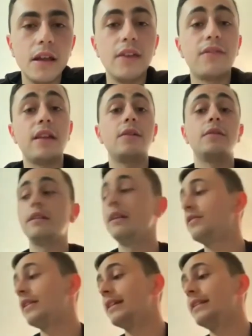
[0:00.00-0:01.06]
if
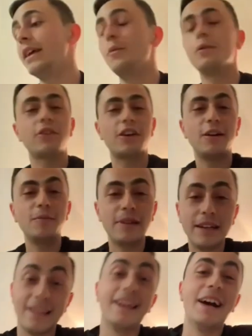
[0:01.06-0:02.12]
that day were to come,
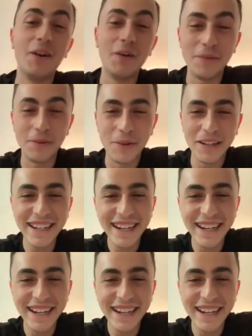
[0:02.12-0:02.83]
I hope it would.